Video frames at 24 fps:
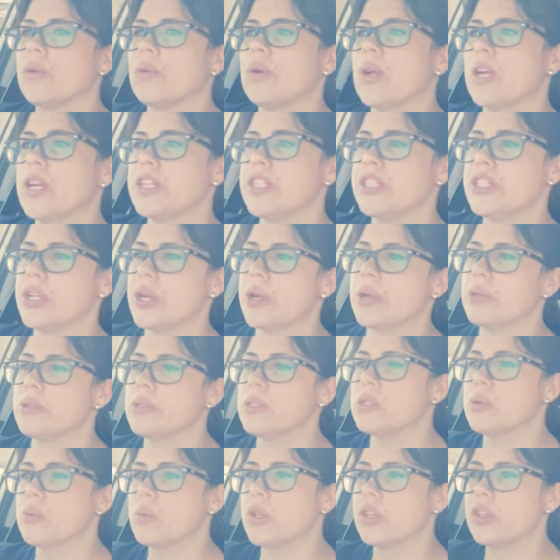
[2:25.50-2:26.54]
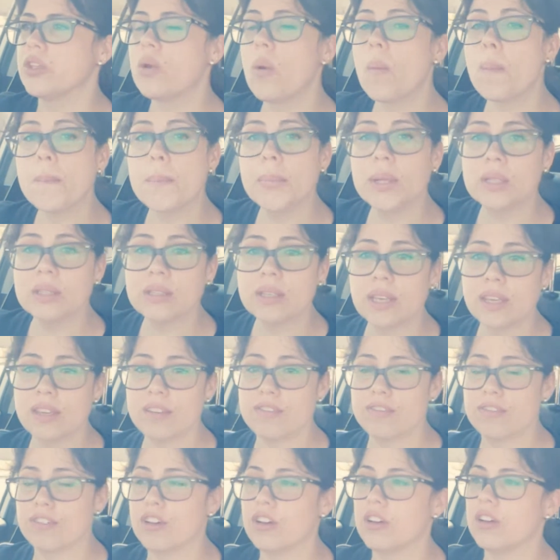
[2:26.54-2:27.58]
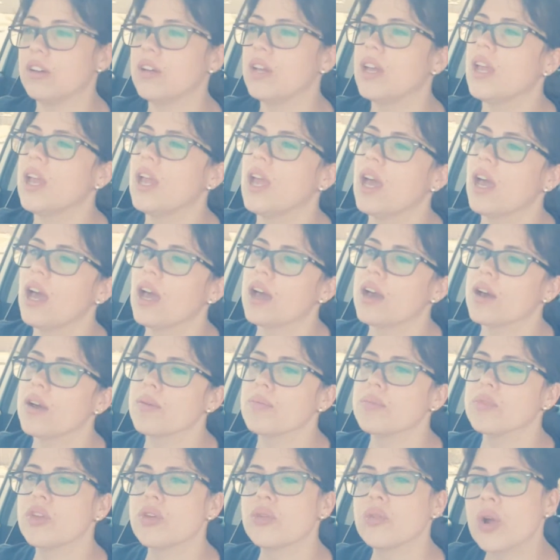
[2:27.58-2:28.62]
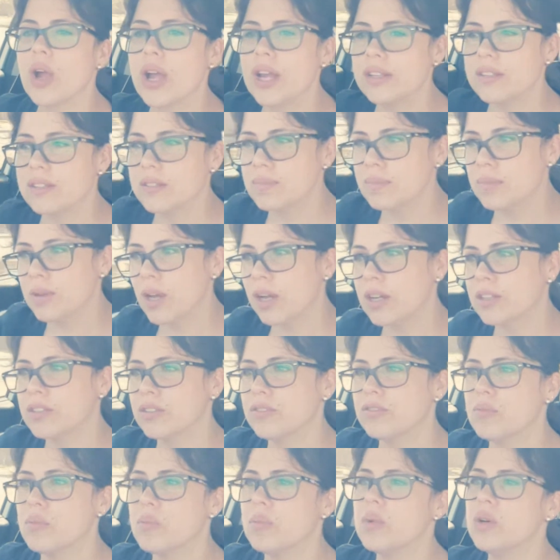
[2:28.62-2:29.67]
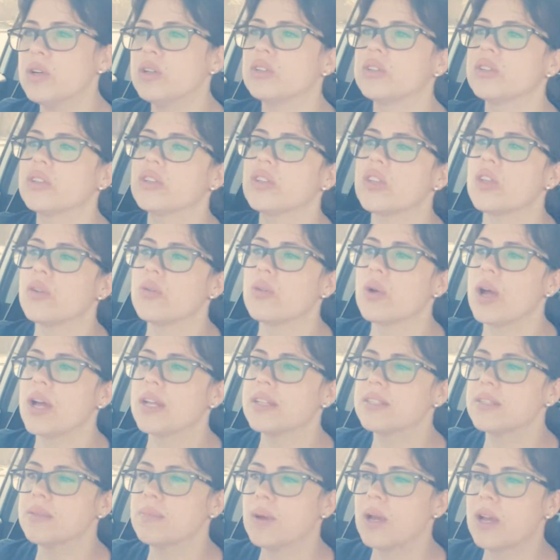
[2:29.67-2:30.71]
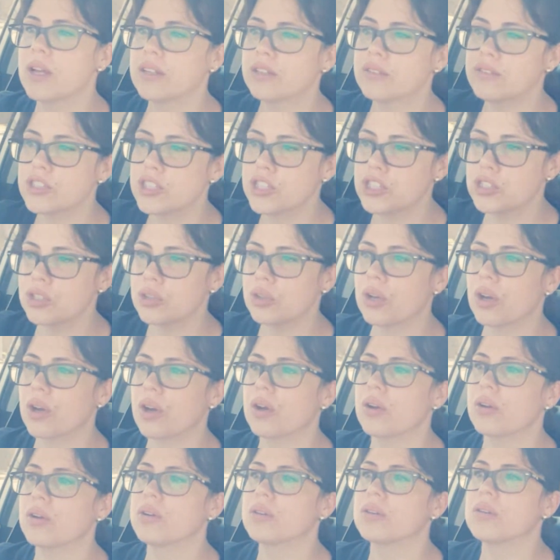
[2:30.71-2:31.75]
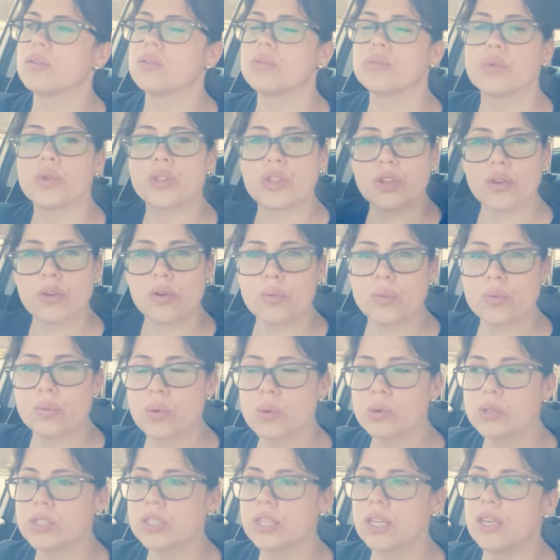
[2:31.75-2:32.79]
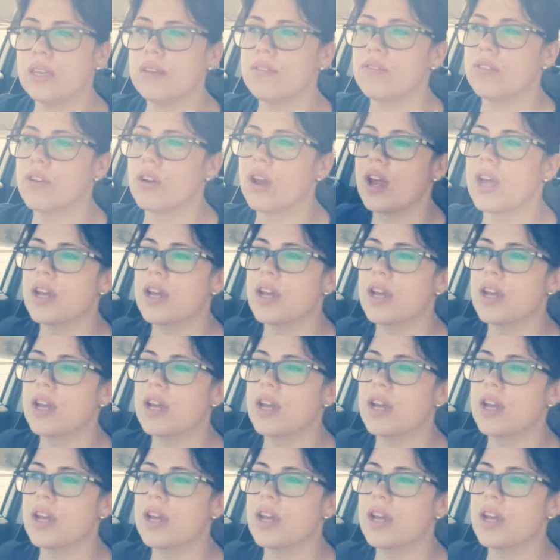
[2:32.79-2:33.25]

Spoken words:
ratios with your milk kefir, the right amount of milk, the right amount of sugar with your water kefir